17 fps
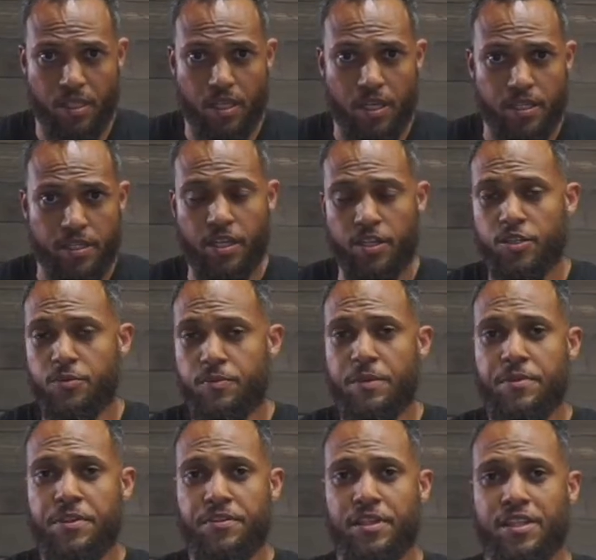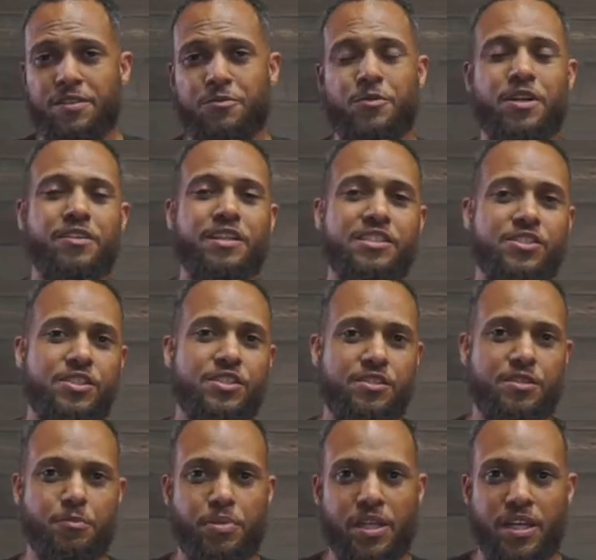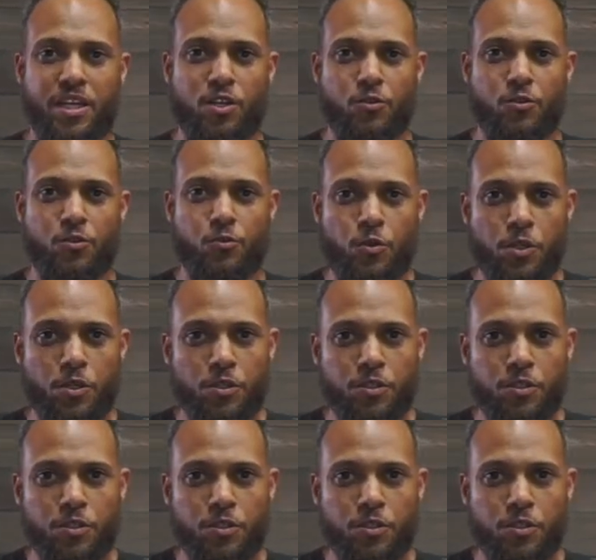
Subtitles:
Now you may be thinking, well, that's just a play on words.